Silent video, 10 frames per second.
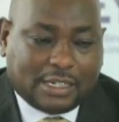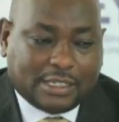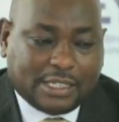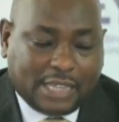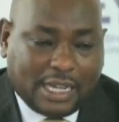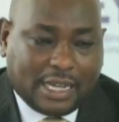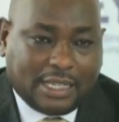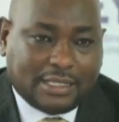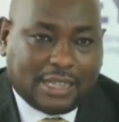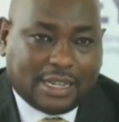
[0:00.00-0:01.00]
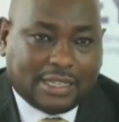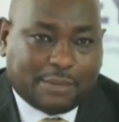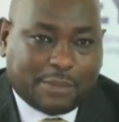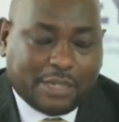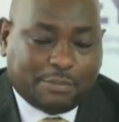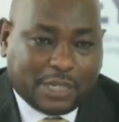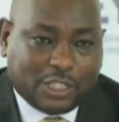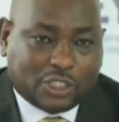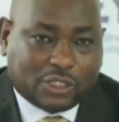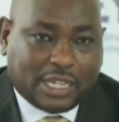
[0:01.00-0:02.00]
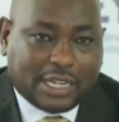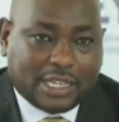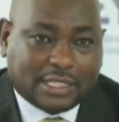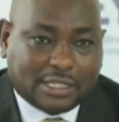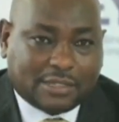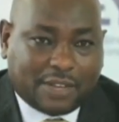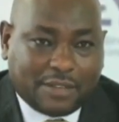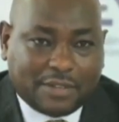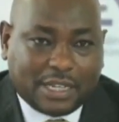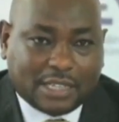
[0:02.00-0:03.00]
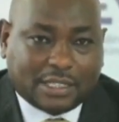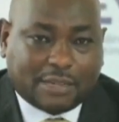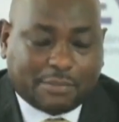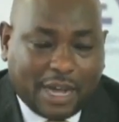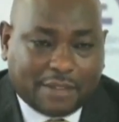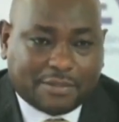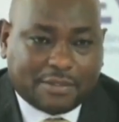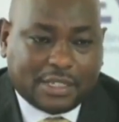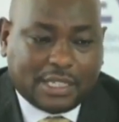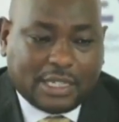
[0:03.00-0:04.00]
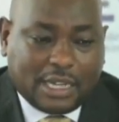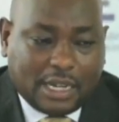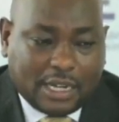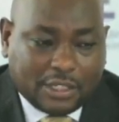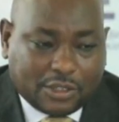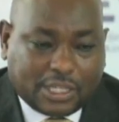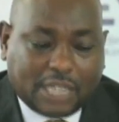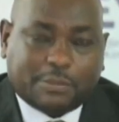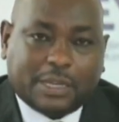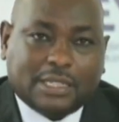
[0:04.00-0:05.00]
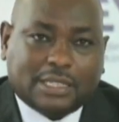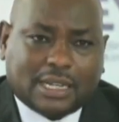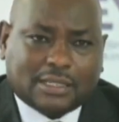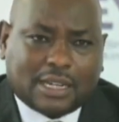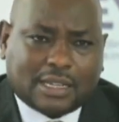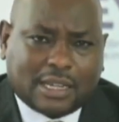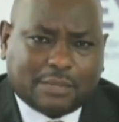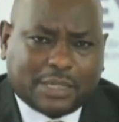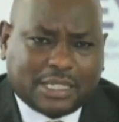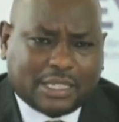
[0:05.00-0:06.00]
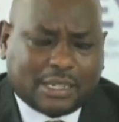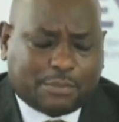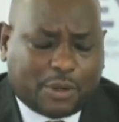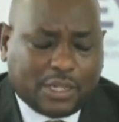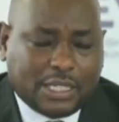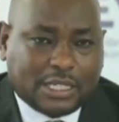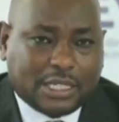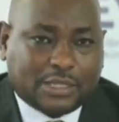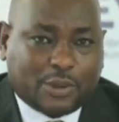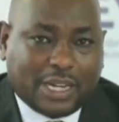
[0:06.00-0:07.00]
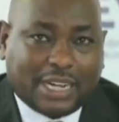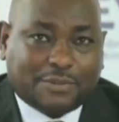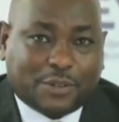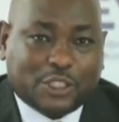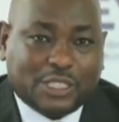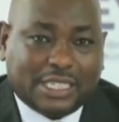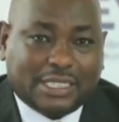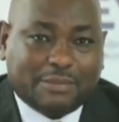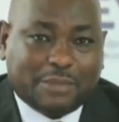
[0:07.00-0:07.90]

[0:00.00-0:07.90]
retired and they are paying pension and they are 65 years and above. You start paying tax at that particular point. It's quite unfortunate.